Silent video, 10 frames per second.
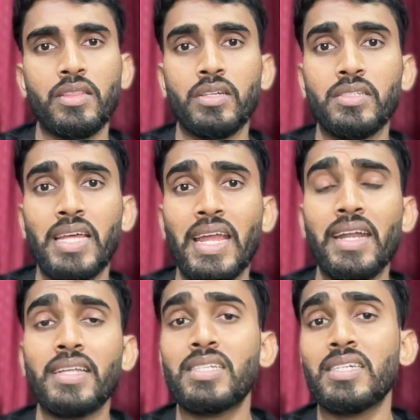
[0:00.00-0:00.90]
the second
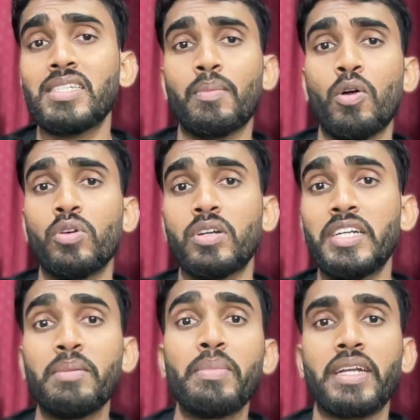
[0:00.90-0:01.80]
essay is about
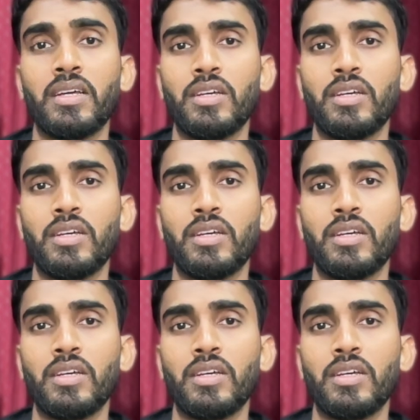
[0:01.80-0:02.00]
debate.